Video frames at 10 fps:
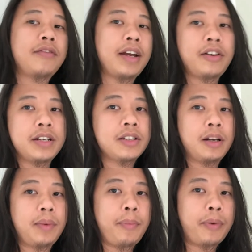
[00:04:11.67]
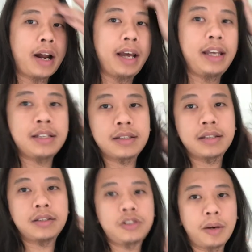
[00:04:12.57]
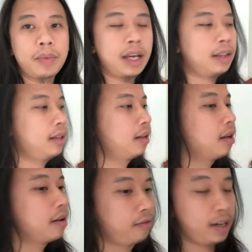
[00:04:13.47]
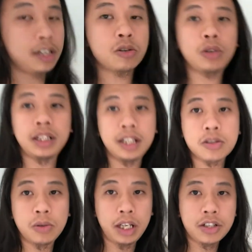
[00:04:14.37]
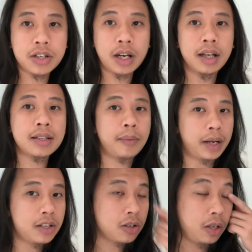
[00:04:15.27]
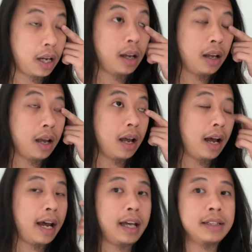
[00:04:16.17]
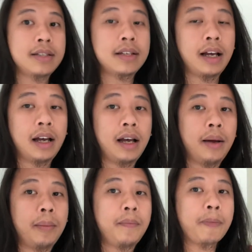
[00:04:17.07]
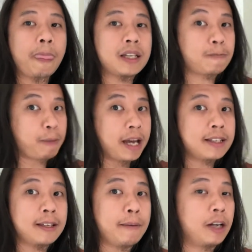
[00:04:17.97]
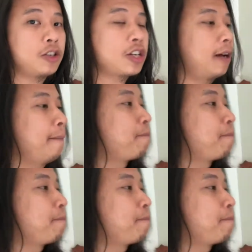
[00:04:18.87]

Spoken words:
a very reasonably priced drum kit. Very sulit na sulit siya sa presyo niya and sa specs na meron siya.